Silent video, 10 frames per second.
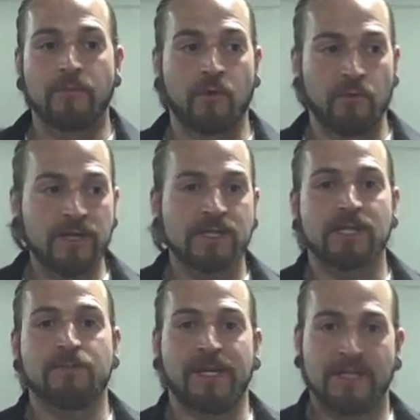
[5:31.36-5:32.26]
The reason
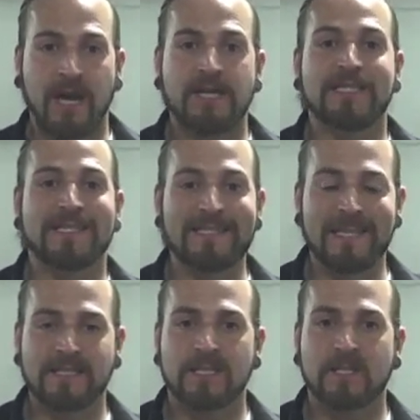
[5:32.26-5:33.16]
is because honey is the
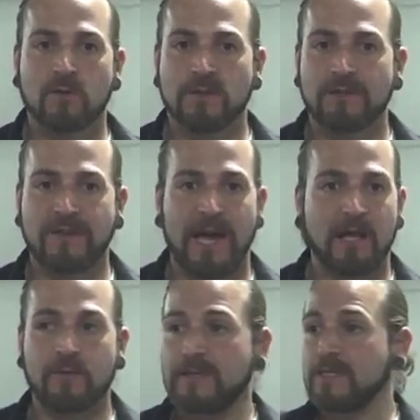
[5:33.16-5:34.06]
densest source of
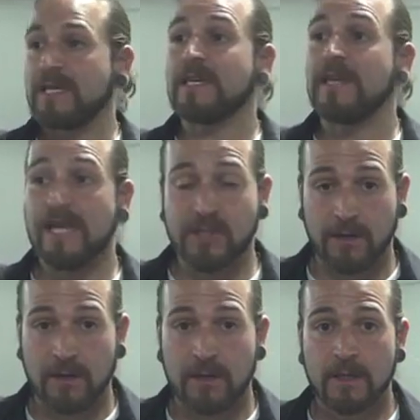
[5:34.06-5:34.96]
calories in
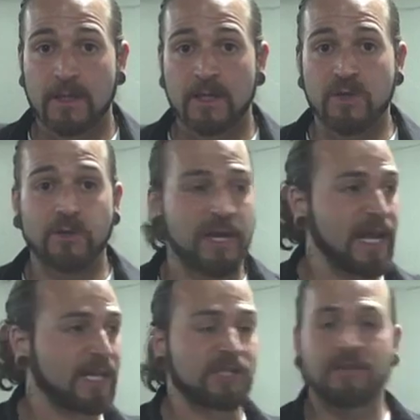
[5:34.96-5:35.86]
nature. You can't
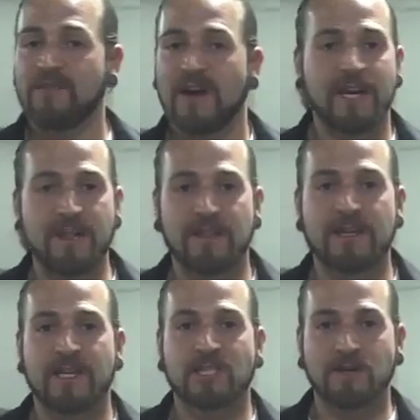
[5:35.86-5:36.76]
actually find anything
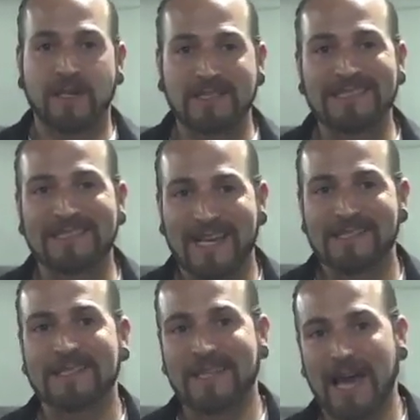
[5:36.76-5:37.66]
in nature as
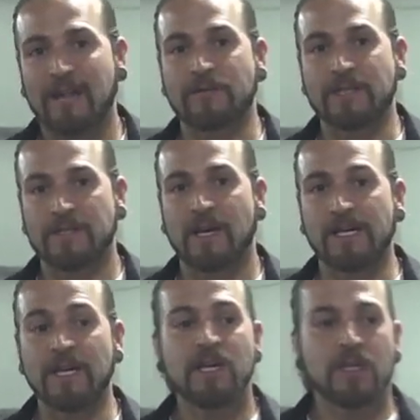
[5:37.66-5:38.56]
dense in calories as honey.
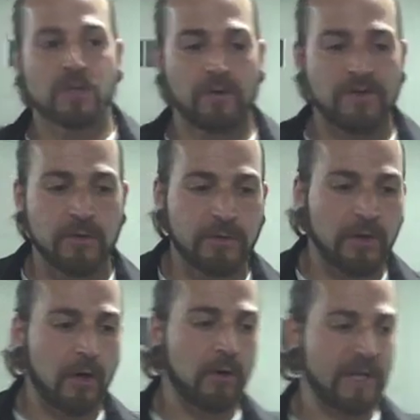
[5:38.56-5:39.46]
So if you
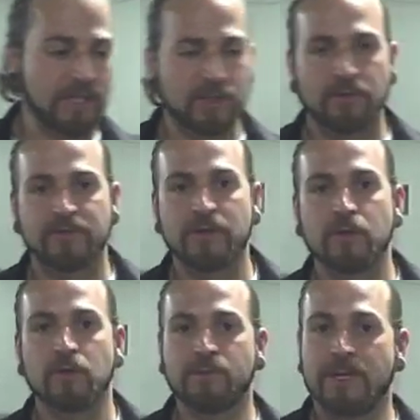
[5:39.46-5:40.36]
go interview
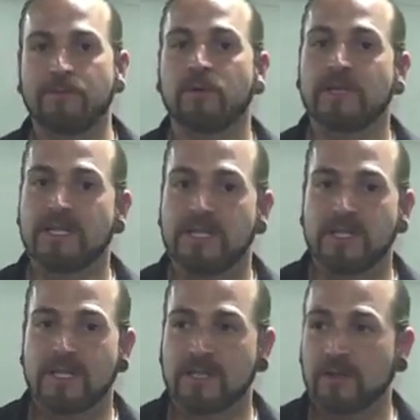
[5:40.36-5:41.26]
people in
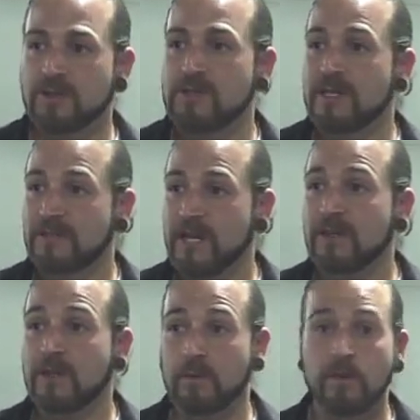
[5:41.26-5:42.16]
indigenous cultures, they'll tell
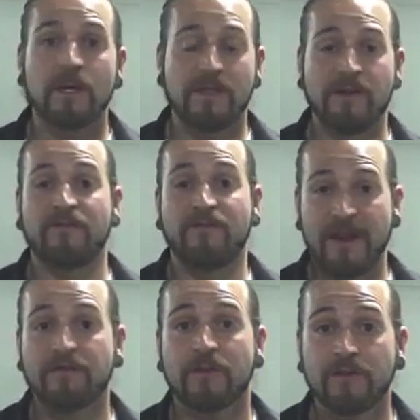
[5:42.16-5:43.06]
you their
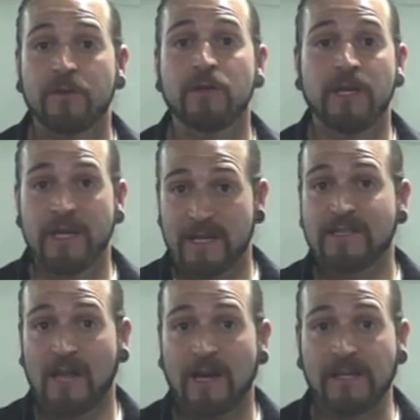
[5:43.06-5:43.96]
favorite food
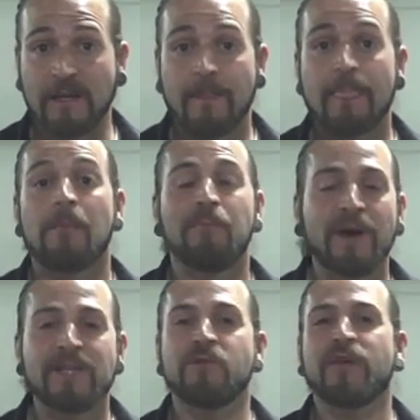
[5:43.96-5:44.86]
is honey.
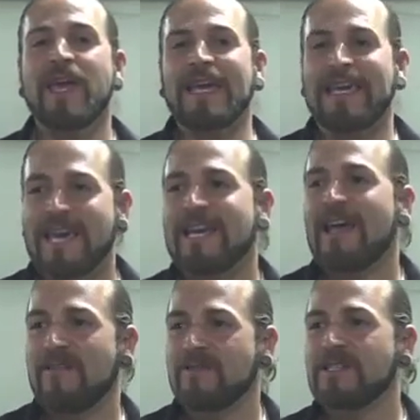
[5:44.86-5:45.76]
But you can't get it
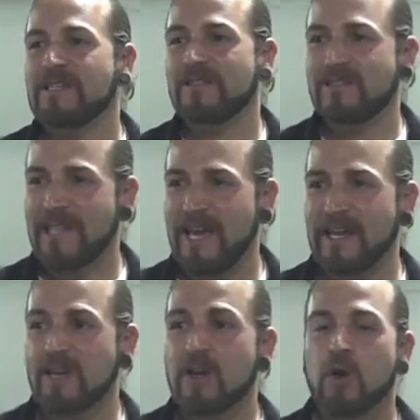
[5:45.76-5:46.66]
every single day.
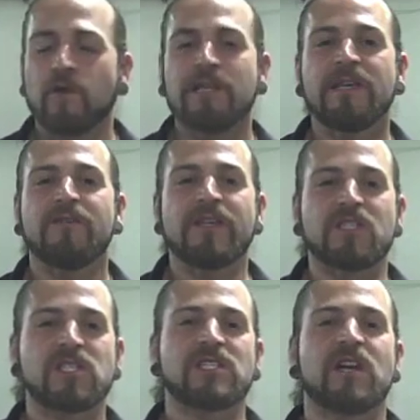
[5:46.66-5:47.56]
We live in
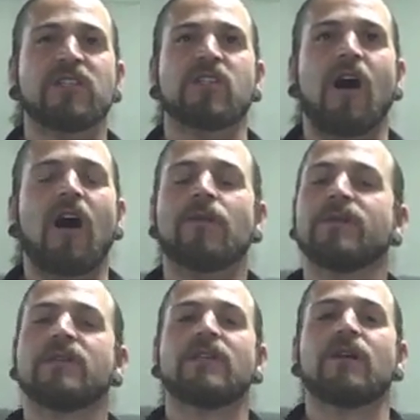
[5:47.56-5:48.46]
such
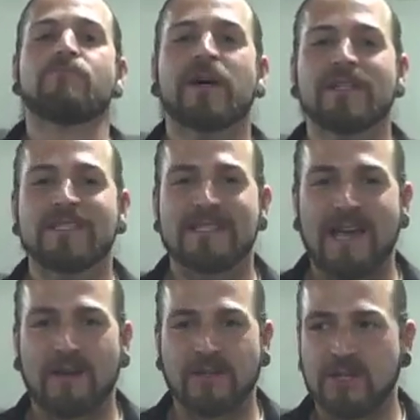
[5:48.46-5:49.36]
opulent abundance
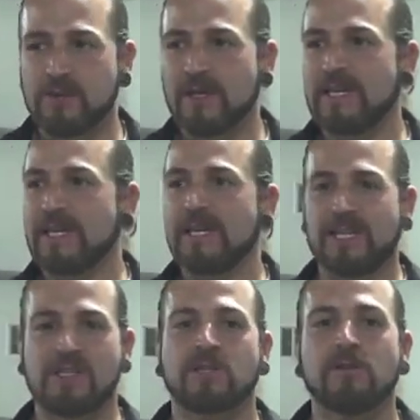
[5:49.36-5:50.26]
now that you could eat
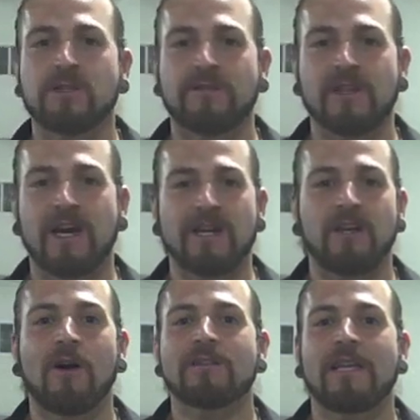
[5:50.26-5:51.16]
exclusively honey
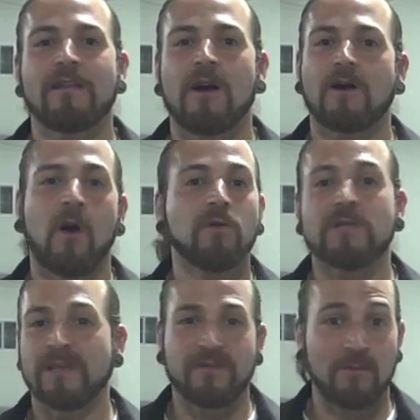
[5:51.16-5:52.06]
all day long,
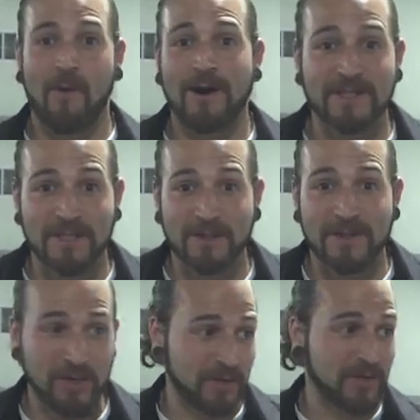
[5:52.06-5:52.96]
only if you wanted to,
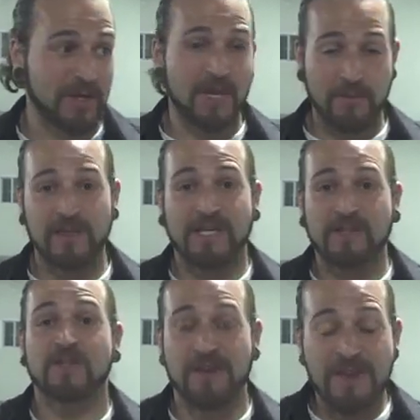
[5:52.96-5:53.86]
and you could, because
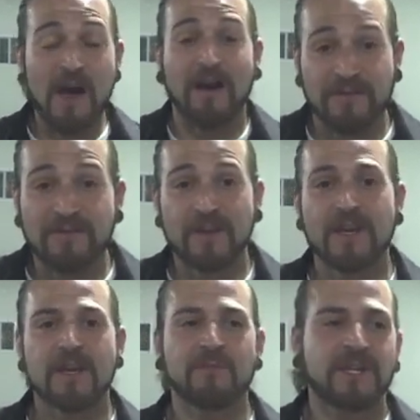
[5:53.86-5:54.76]
there's enough.
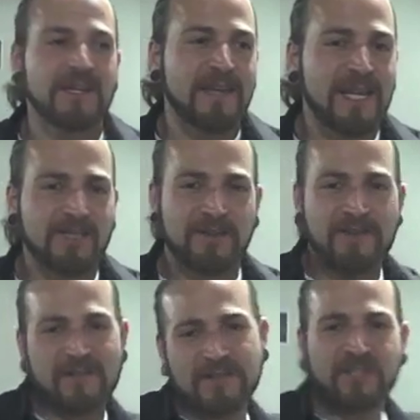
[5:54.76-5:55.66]
But in nature,
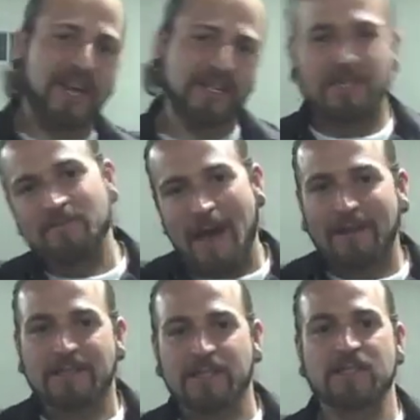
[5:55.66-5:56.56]
there's checks and
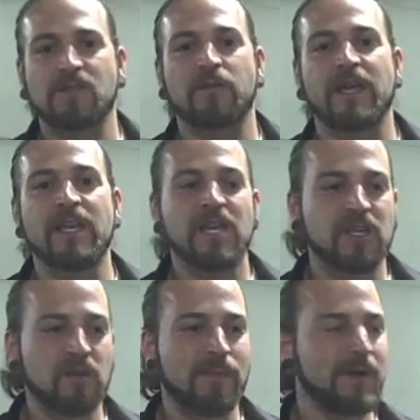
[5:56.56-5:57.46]
balances so that
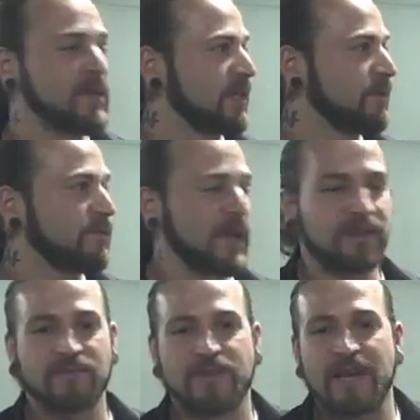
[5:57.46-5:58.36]
you maybe can
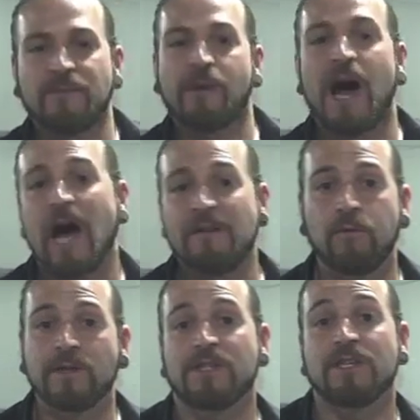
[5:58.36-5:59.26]
take from a hive
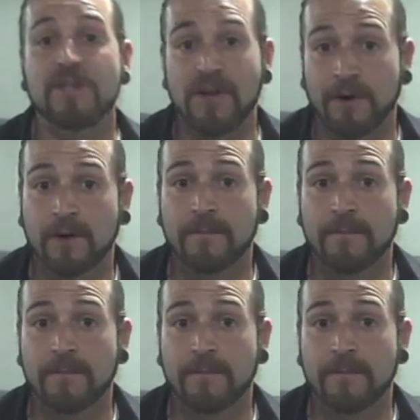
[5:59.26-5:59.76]
once a year,